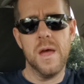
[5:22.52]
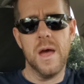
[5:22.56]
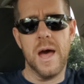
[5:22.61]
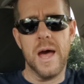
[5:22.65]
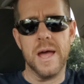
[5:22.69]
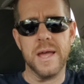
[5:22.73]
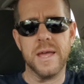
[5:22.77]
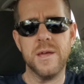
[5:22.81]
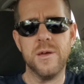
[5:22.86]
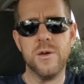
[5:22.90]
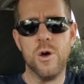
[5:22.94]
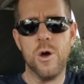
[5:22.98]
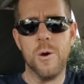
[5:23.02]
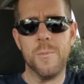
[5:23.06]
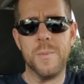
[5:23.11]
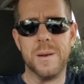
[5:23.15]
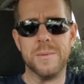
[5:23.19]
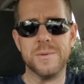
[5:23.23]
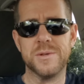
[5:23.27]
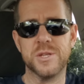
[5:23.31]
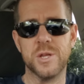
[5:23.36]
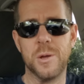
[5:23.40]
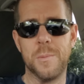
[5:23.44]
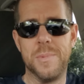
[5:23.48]
I get home and
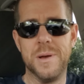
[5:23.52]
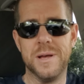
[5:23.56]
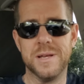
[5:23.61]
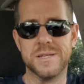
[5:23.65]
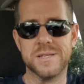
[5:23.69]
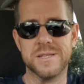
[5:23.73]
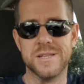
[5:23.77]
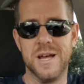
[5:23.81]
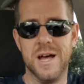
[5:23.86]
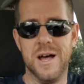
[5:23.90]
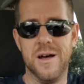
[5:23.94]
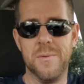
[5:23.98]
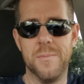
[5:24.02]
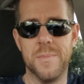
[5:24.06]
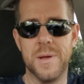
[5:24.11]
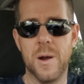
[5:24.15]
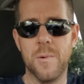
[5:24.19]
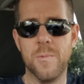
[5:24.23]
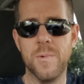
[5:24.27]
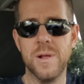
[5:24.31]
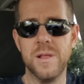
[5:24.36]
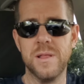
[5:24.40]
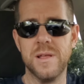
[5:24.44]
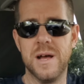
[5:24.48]
I'm still pissed off, but
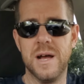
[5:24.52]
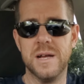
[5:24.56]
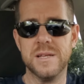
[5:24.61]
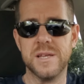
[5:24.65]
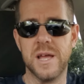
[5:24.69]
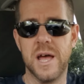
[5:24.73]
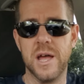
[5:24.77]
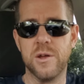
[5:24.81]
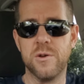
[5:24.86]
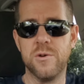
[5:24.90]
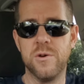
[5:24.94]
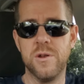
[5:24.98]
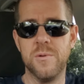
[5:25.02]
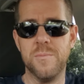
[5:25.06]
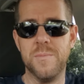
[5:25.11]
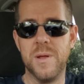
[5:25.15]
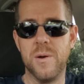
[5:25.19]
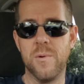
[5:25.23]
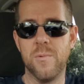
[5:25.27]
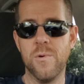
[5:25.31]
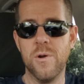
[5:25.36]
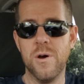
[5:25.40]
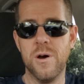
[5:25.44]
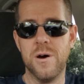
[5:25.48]
I realize I could have
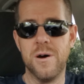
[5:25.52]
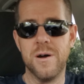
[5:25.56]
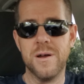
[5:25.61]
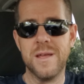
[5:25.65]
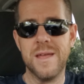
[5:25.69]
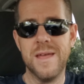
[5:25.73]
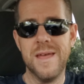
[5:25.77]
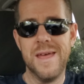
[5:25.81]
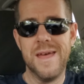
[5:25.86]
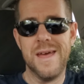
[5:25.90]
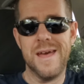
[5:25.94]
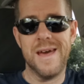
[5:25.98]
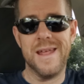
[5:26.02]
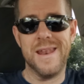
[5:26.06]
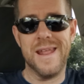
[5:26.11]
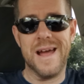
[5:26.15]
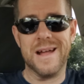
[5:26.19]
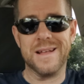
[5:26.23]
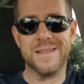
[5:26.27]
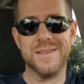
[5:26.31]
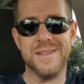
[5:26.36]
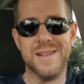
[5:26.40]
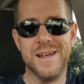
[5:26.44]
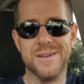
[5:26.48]
been wrong and
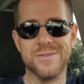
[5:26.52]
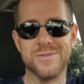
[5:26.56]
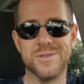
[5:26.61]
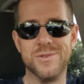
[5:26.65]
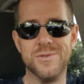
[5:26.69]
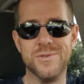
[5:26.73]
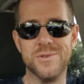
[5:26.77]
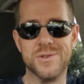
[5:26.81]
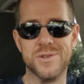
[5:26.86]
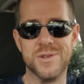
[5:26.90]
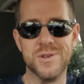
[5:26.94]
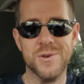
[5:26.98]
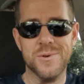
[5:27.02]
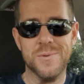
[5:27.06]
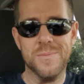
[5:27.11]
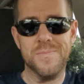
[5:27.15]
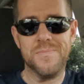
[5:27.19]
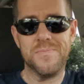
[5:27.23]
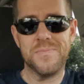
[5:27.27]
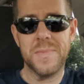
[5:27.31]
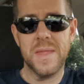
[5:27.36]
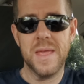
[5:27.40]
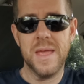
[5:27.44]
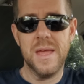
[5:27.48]
acted out too soon,